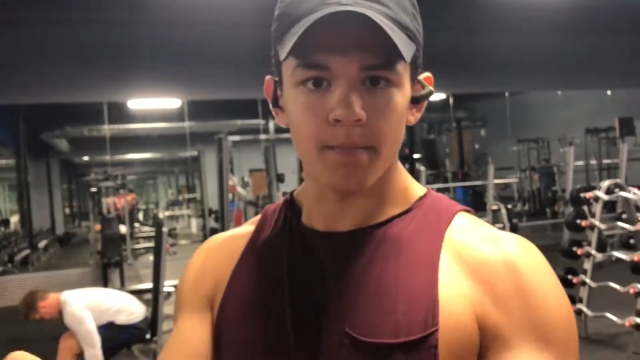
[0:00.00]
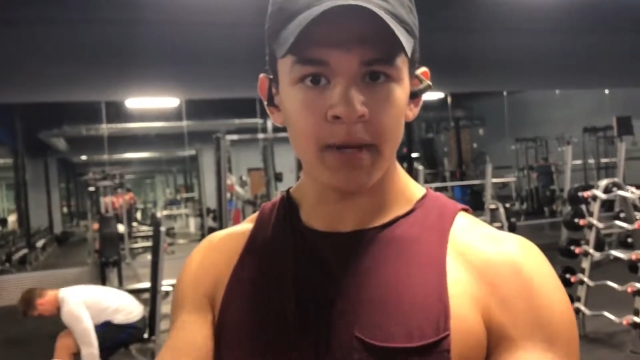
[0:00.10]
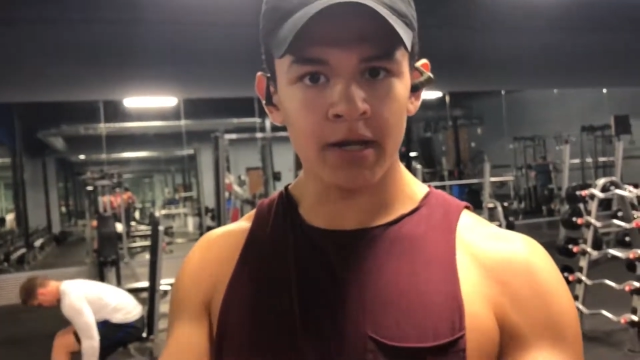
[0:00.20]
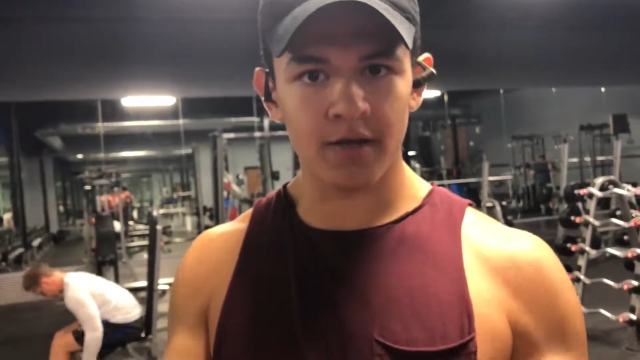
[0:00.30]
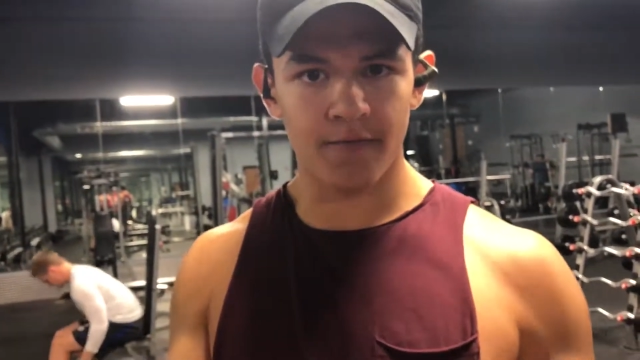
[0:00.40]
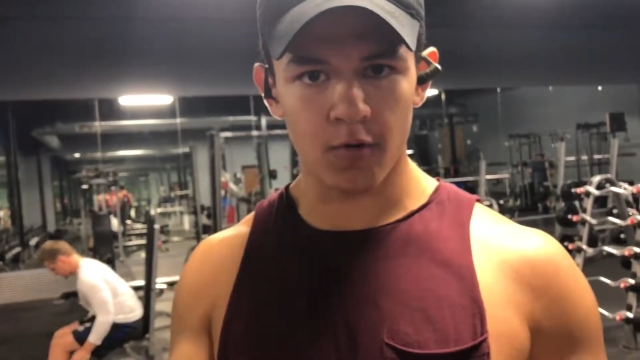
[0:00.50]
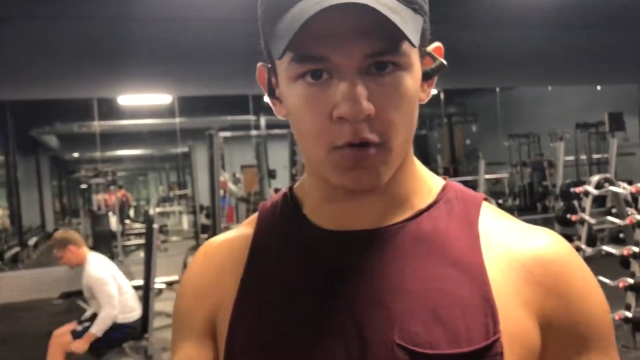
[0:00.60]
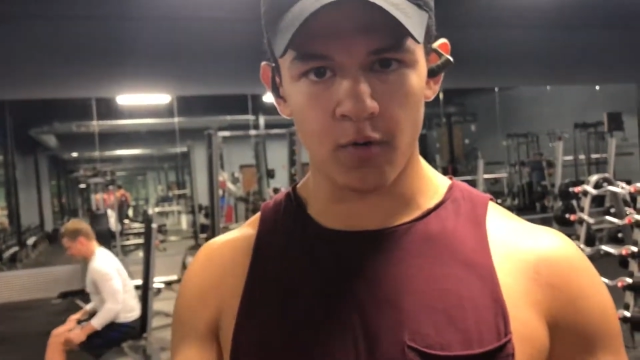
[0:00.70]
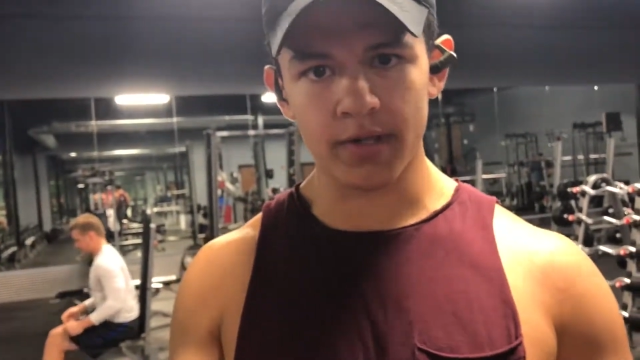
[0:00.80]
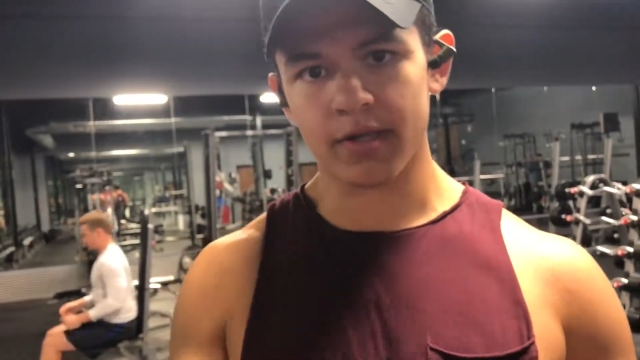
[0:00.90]
meaningful
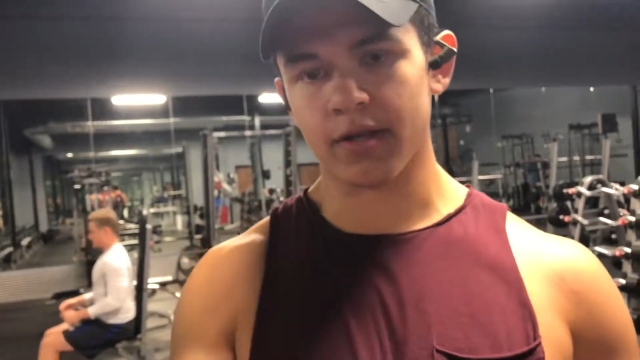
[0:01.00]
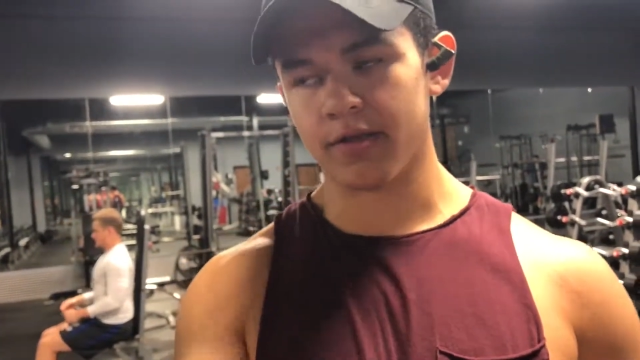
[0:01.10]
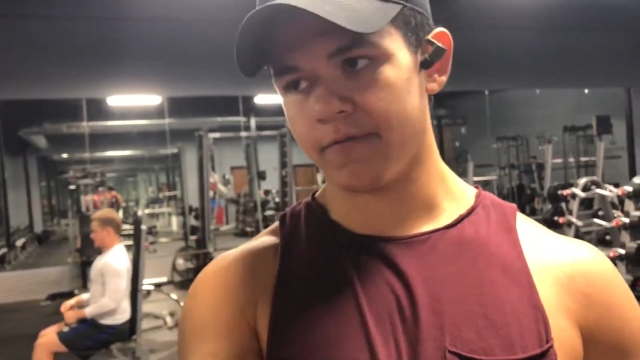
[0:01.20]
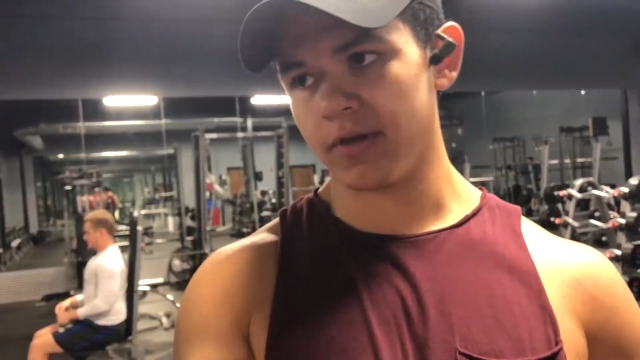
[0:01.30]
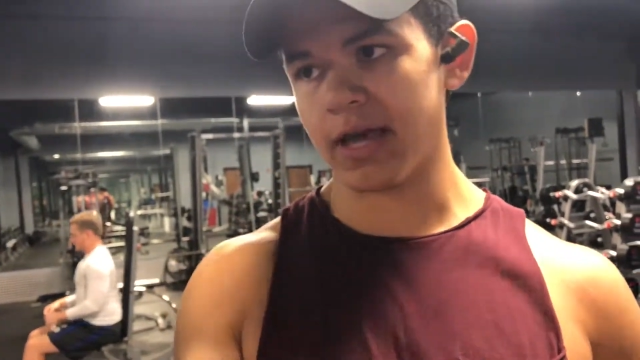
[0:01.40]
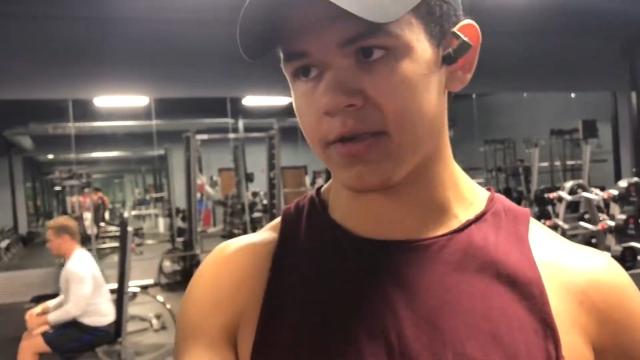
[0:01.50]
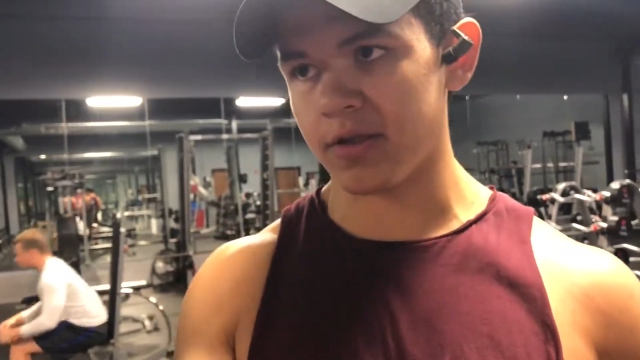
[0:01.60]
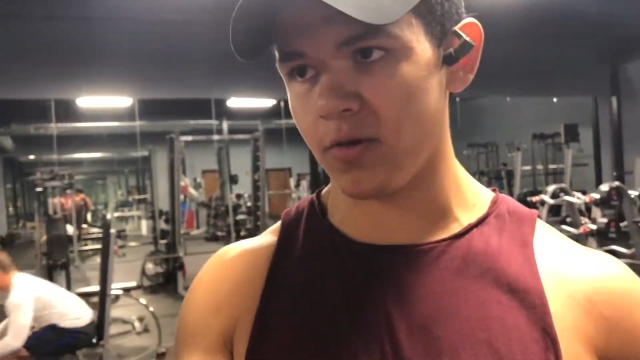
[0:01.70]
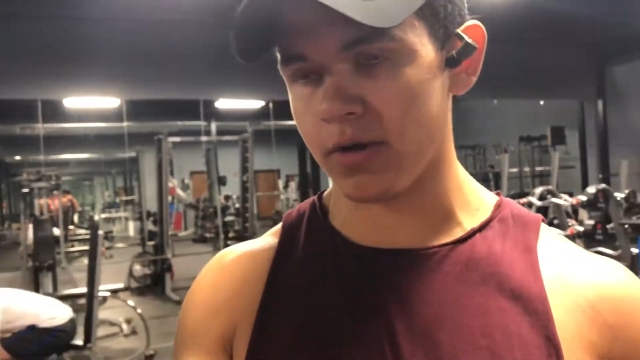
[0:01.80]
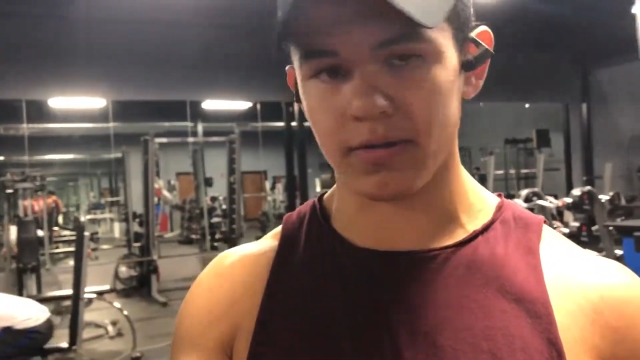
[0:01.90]
coincidence, if you guys
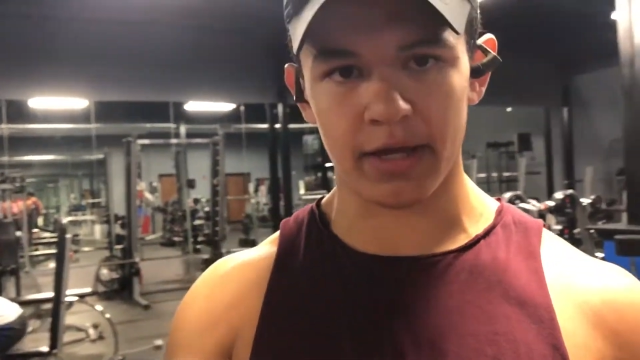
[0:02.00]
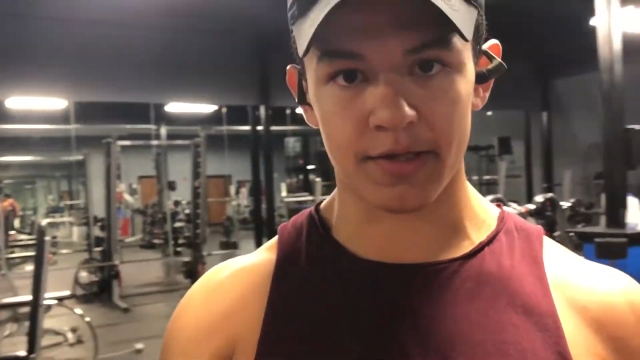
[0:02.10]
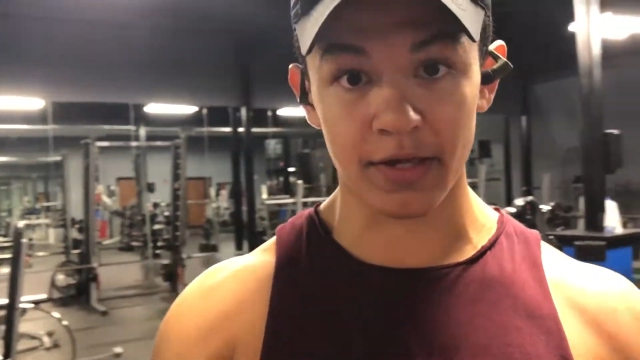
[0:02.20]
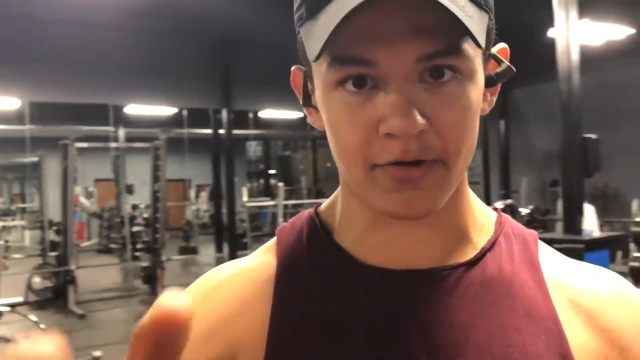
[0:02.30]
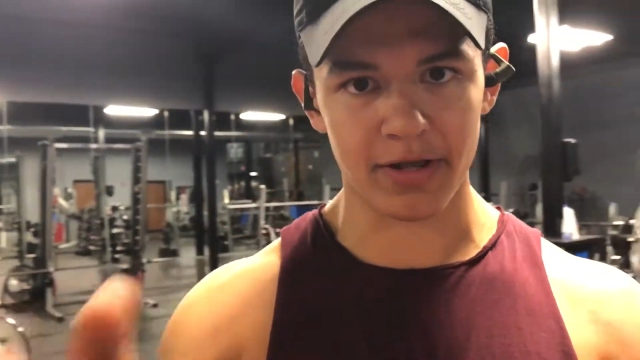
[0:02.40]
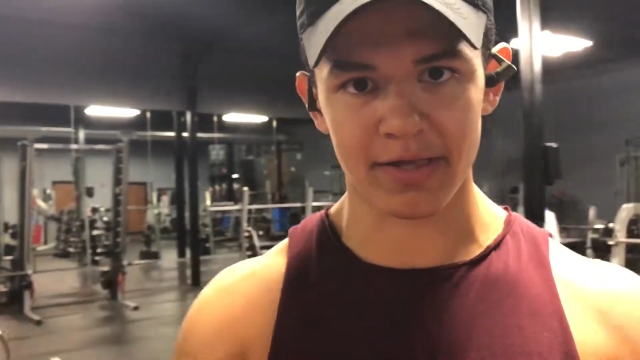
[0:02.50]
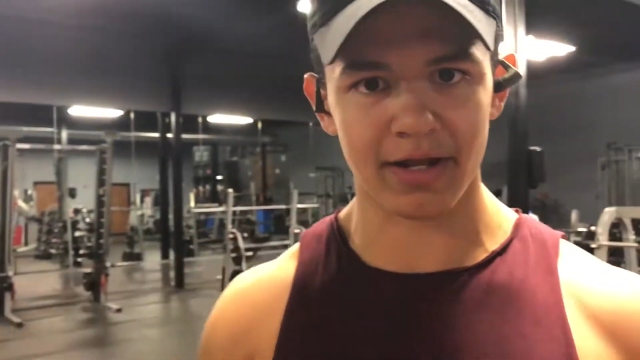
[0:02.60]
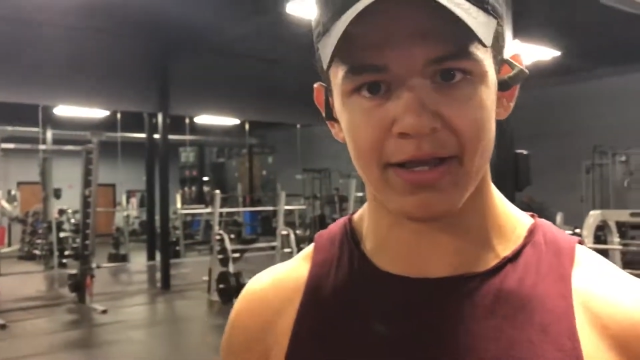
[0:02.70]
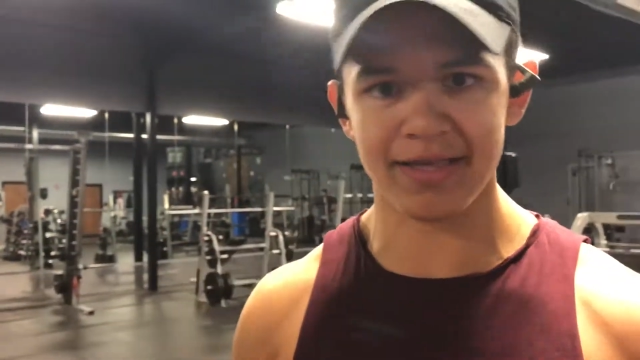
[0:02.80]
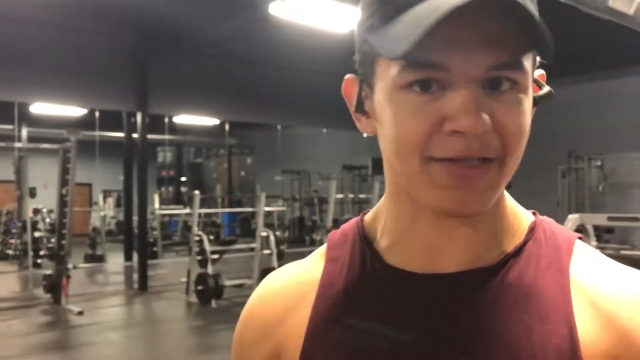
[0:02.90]
know what, like,
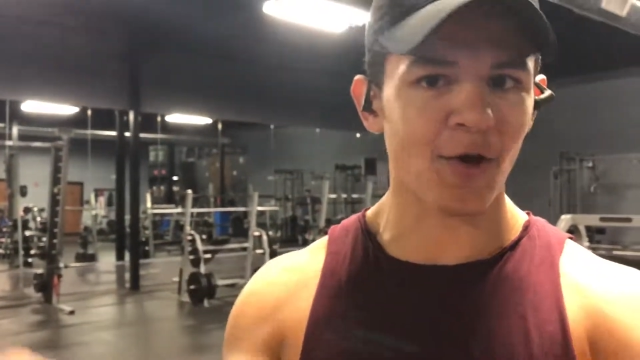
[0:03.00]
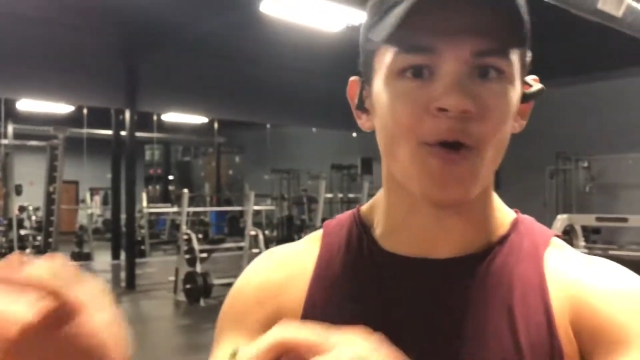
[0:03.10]
synchronicity is, that's